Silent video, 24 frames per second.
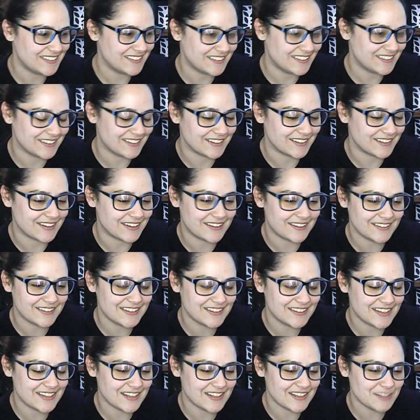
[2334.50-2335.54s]
Yeah,
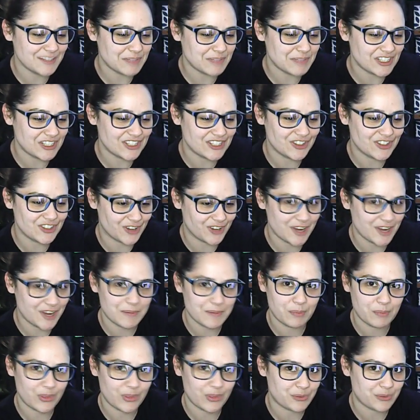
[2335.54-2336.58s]
it's much easier to come
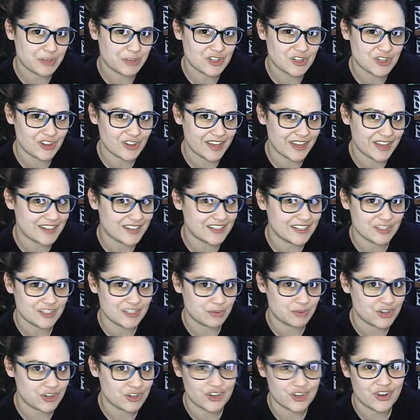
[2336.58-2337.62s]
up with original ideas
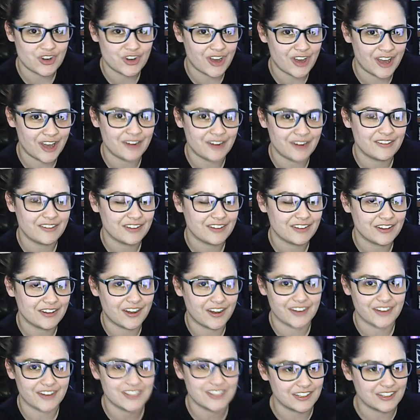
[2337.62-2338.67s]
when you're not
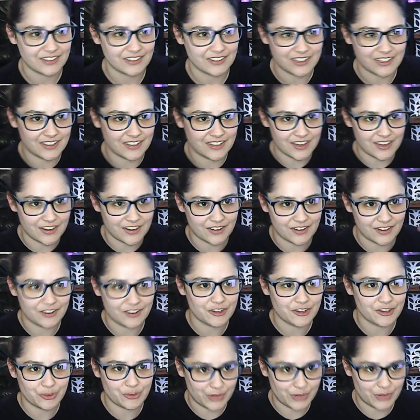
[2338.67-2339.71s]
constantly getting
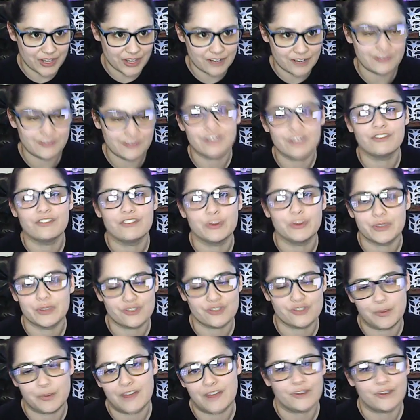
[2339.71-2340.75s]
creative influence
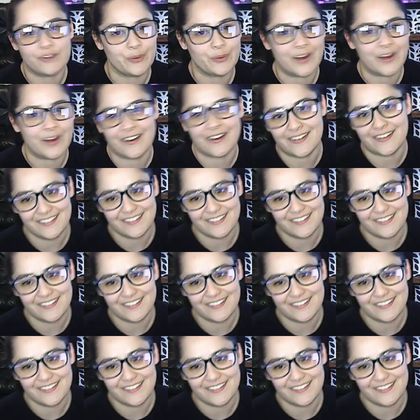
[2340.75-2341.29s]
from everywhere.